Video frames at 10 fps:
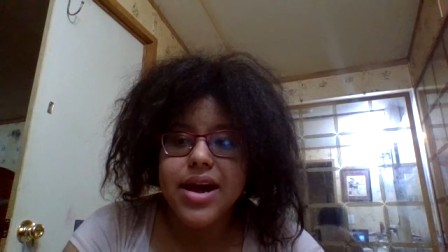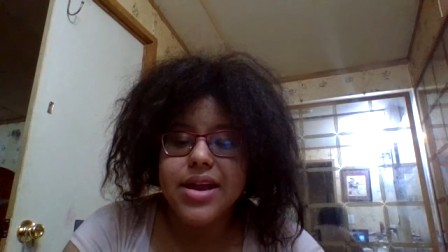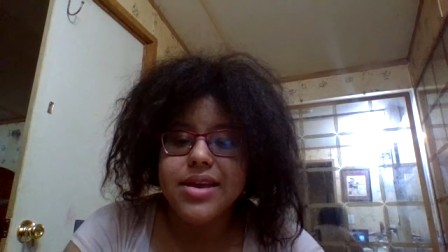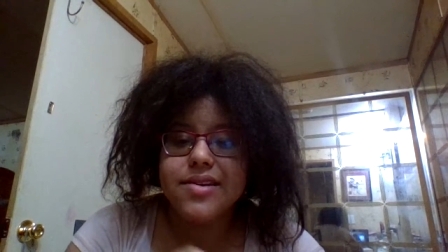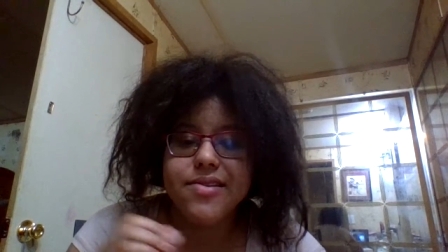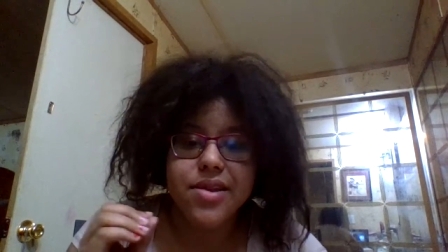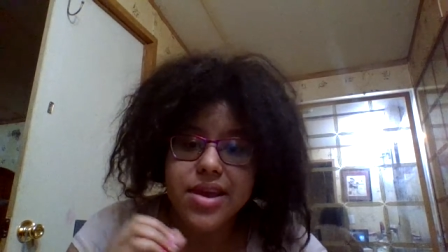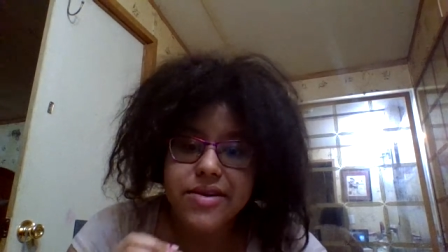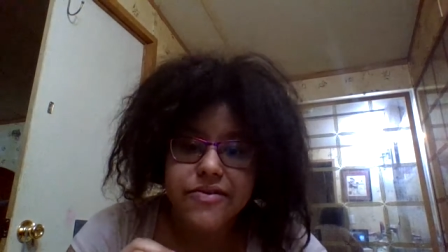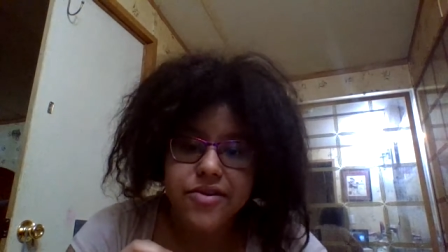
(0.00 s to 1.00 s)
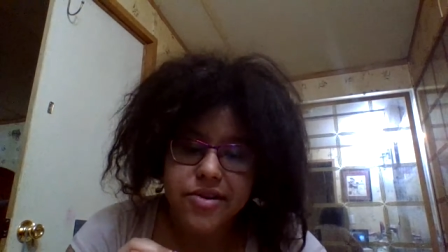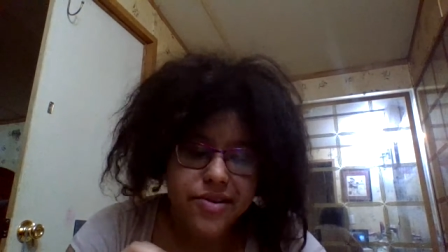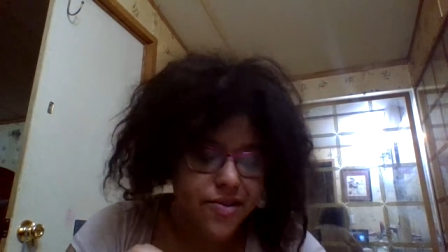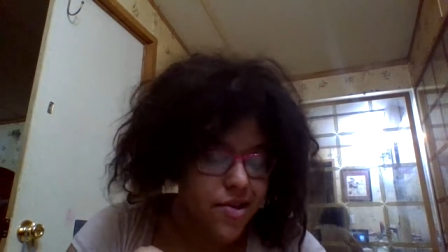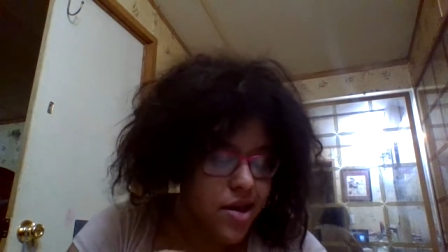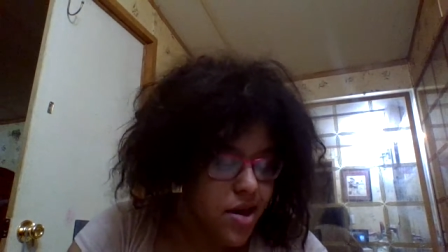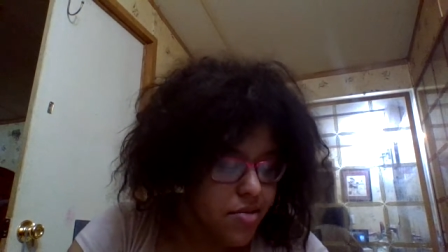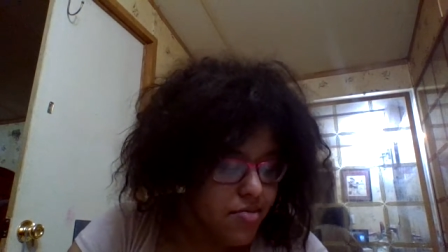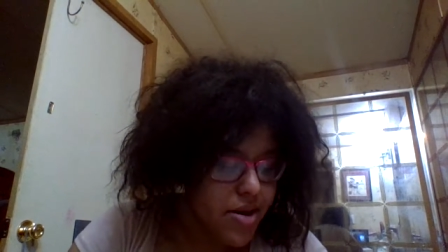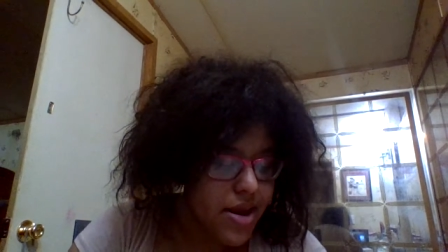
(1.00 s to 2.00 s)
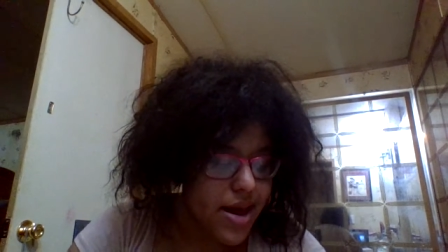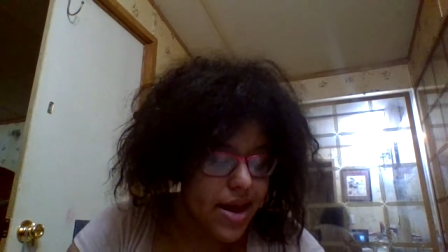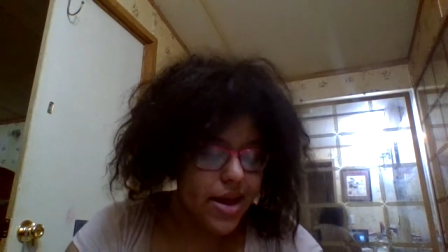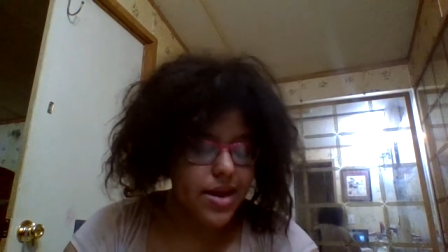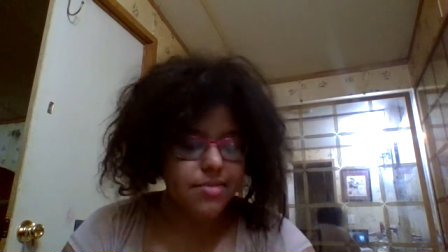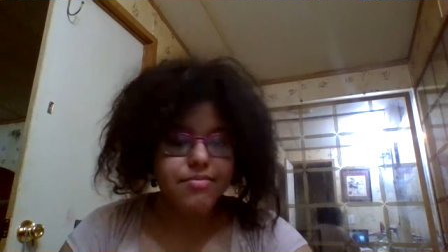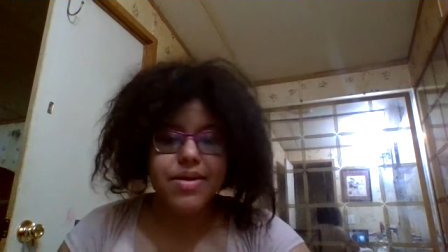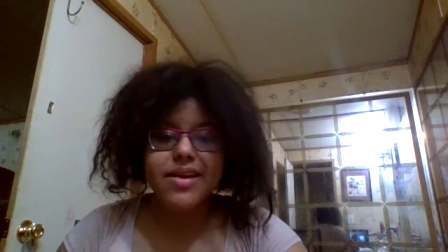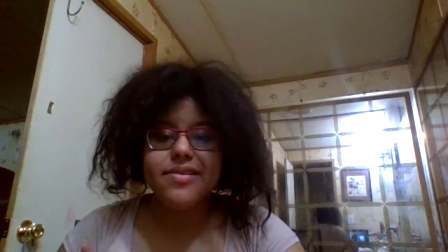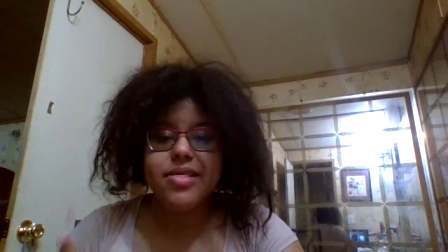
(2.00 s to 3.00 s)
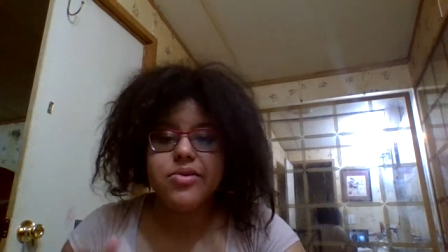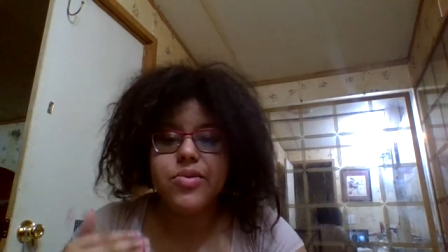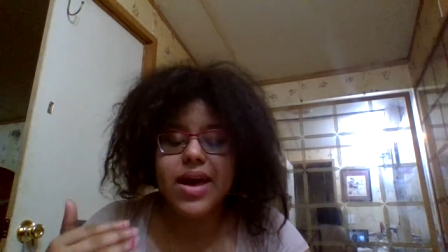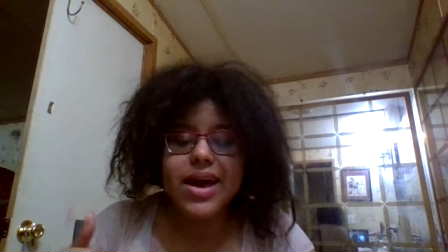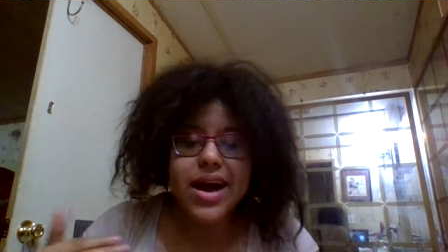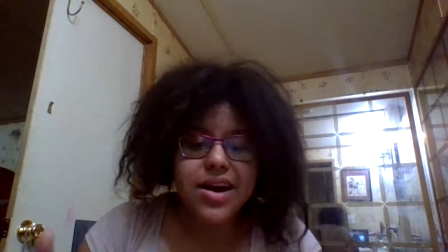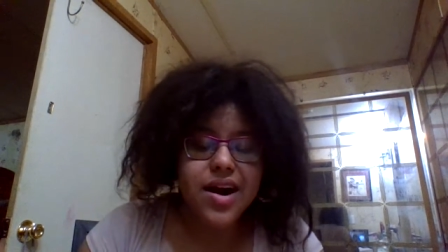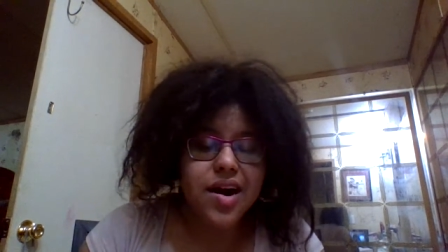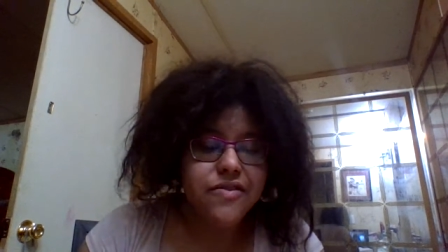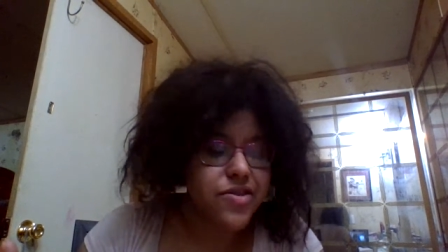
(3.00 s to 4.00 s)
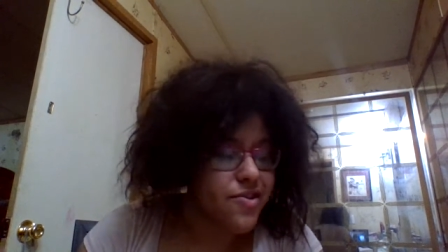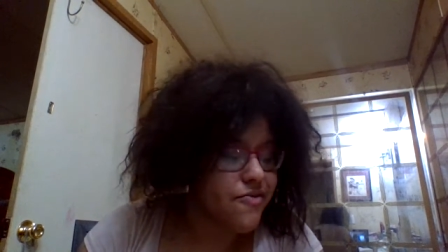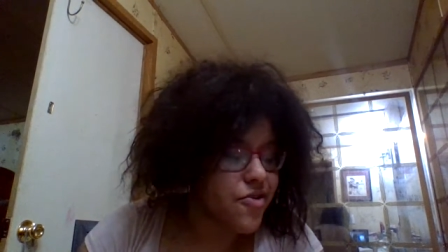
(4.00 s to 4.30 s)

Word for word: And there's a difference. But like basically what I got off this